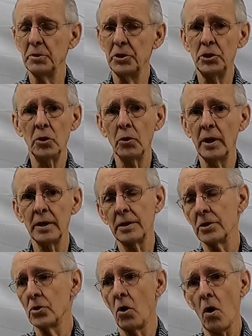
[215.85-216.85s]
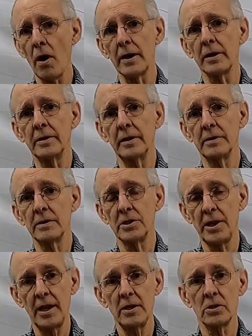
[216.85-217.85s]
but you don't get this arc that
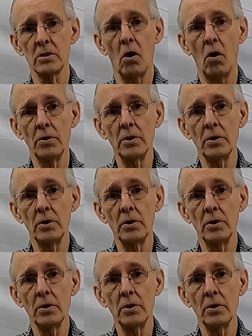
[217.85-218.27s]
stays